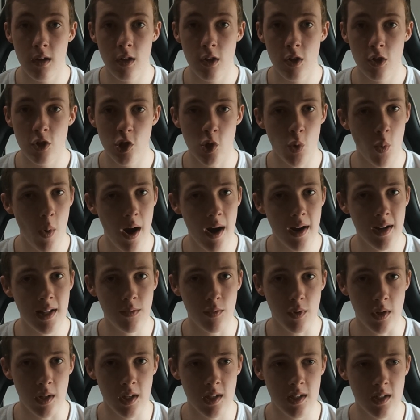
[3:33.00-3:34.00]
So why aren't they
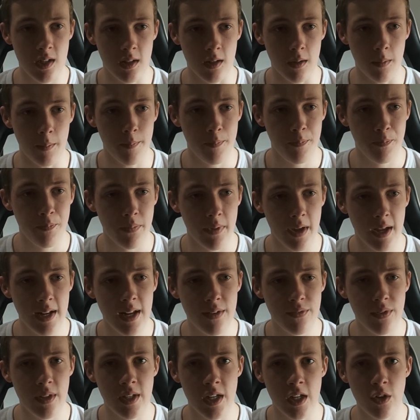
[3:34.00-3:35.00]
releasing them? And
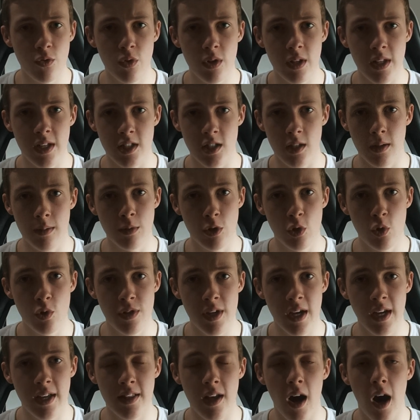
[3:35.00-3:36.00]
if they did release them, do you
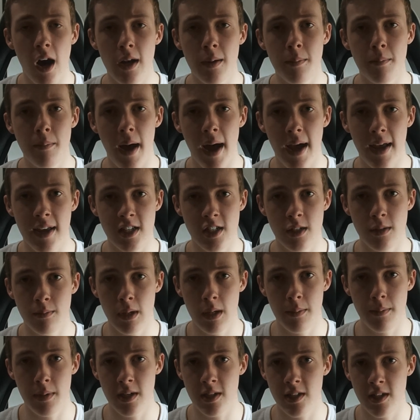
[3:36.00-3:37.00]
think the unbiased
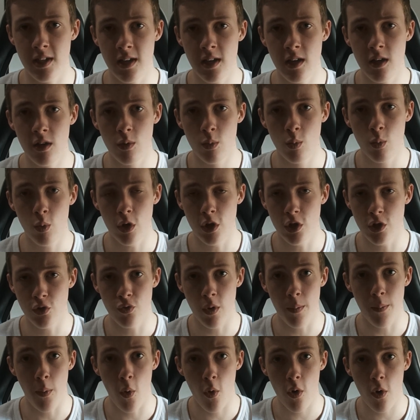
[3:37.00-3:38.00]
BBC would
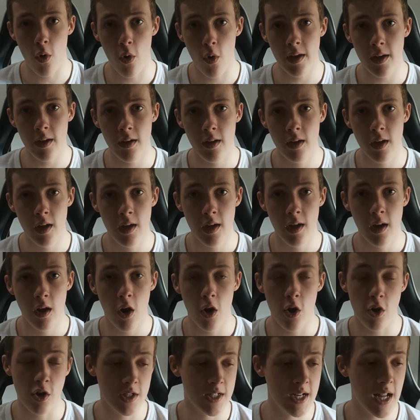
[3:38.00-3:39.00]
report on it?
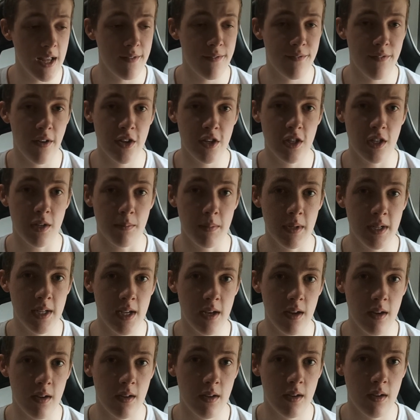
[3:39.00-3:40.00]
Or state-funded
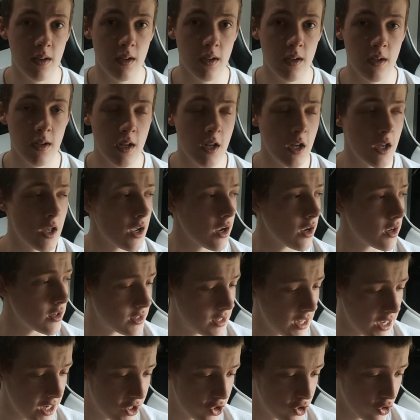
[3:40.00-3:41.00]
media? Because
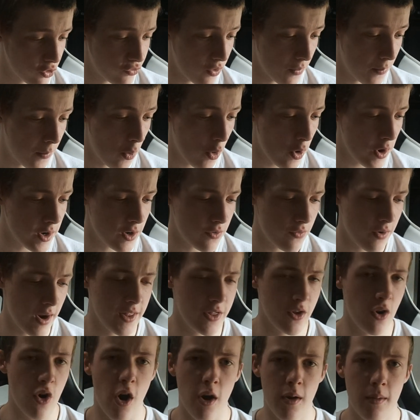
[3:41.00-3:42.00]
they should report on it, right?
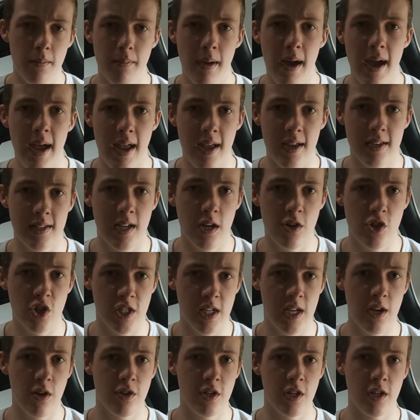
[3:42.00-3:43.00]
They're unbiased. They're just
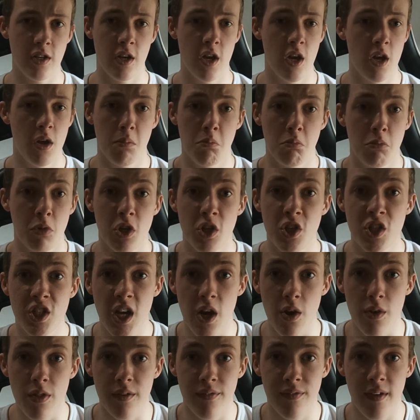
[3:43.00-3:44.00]
here to
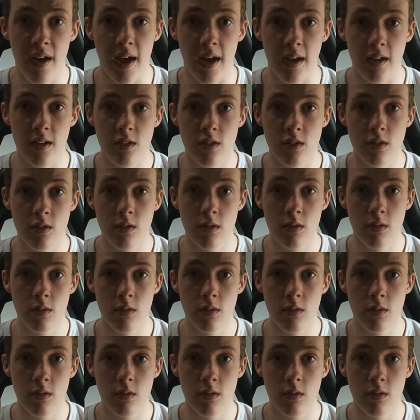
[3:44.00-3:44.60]
share the facts.